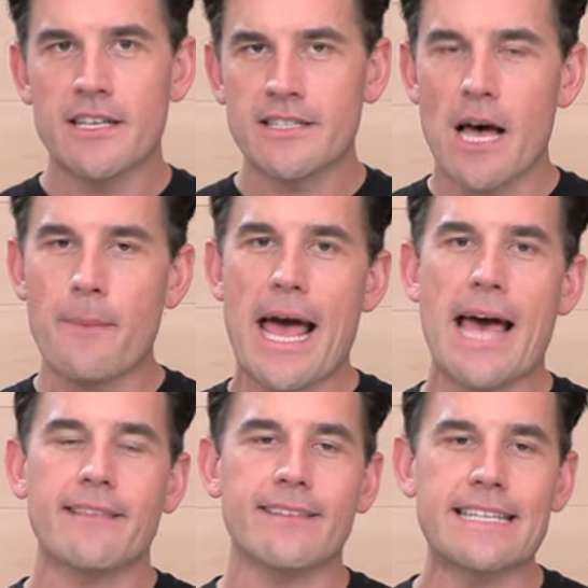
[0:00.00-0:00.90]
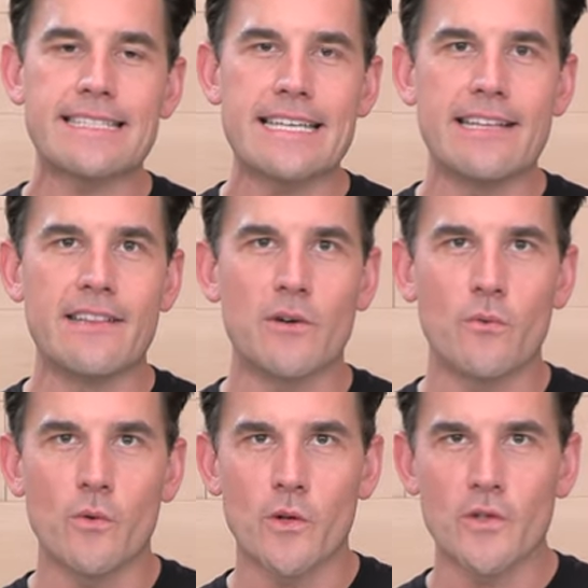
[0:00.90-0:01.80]
top athletes in the
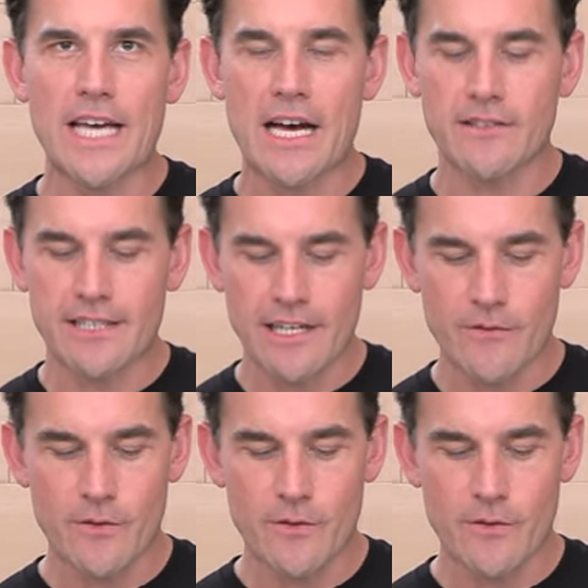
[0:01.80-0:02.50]
world out there.